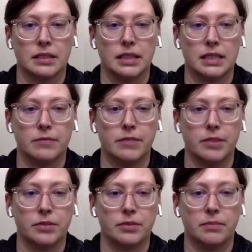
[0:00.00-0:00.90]
So you got some
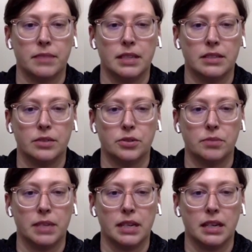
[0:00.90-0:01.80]
folks from the
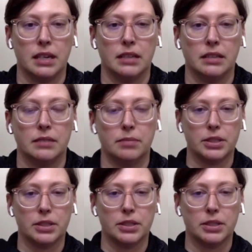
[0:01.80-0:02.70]
social media
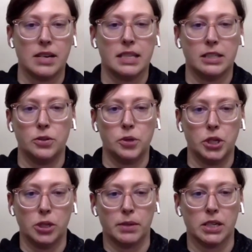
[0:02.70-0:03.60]
personalities,
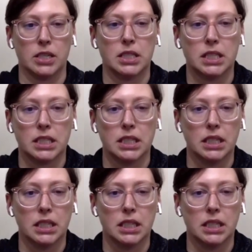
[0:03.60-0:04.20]
YouTubers,